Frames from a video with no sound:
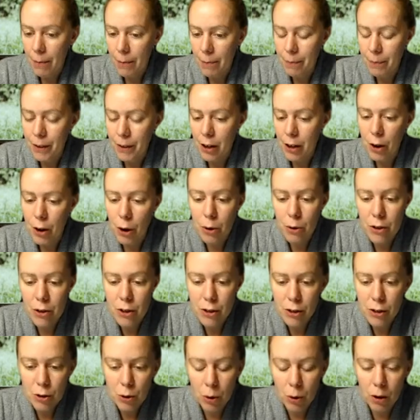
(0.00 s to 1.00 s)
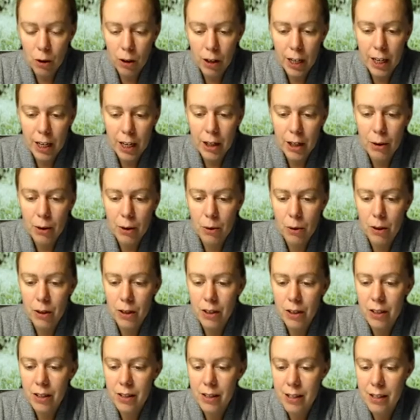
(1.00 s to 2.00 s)
know the story or
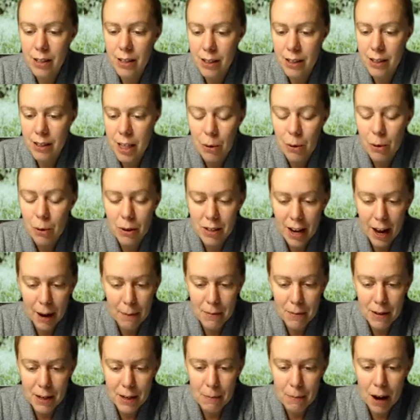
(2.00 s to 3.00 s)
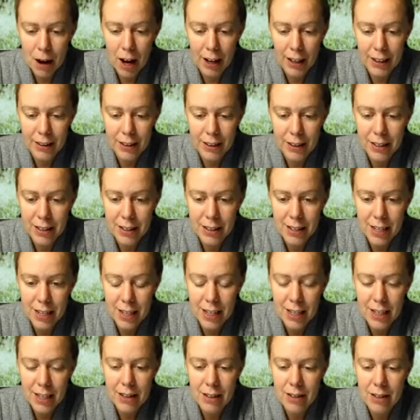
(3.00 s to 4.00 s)
see what's happening behind the
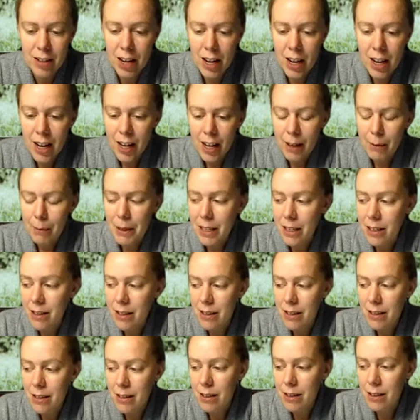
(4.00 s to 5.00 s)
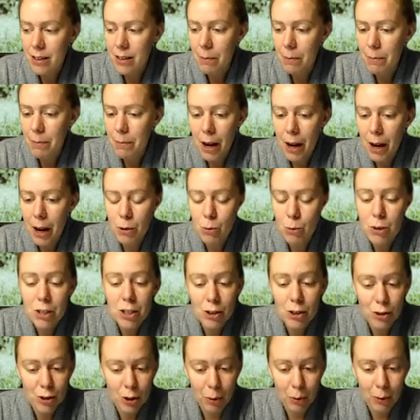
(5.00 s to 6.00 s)
scenes, because sometimes we
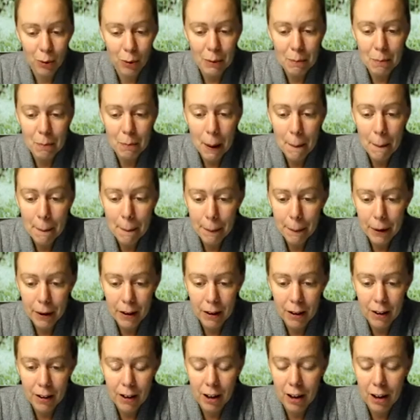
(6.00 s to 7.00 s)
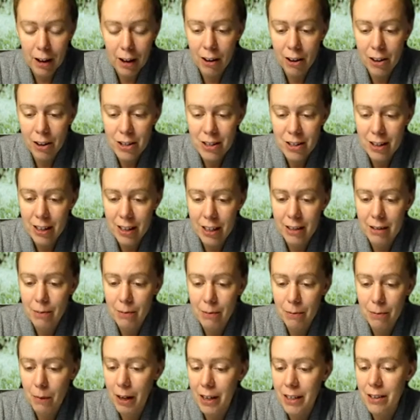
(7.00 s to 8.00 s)
just don't remember. Our conscious mind
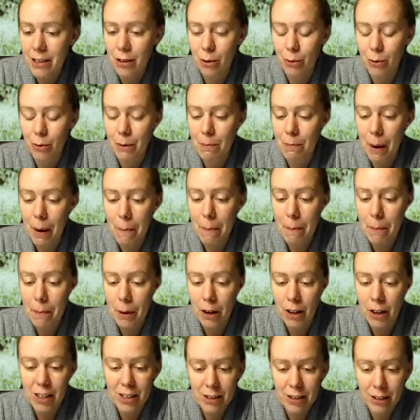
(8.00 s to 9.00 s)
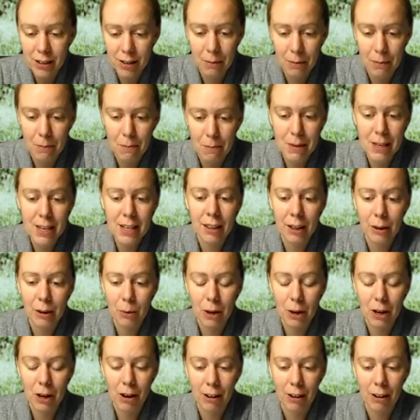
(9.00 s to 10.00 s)
doesn't remember, and it doesn't mean that
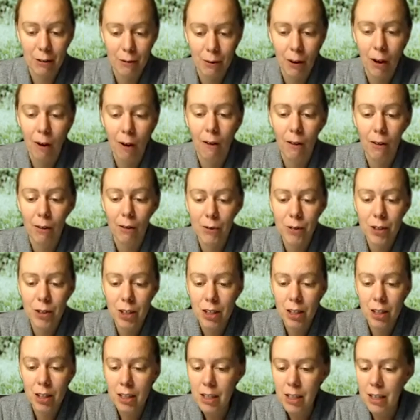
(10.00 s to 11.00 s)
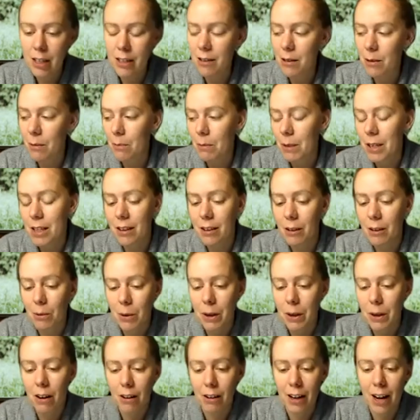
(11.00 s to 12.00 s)
we aren't involved. It doesn't mean that
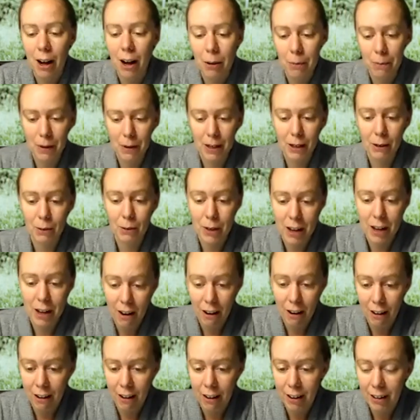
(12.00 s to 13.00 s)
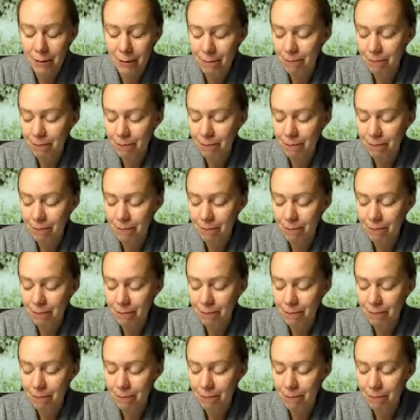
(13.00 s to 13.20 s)
we aren't helping. We are.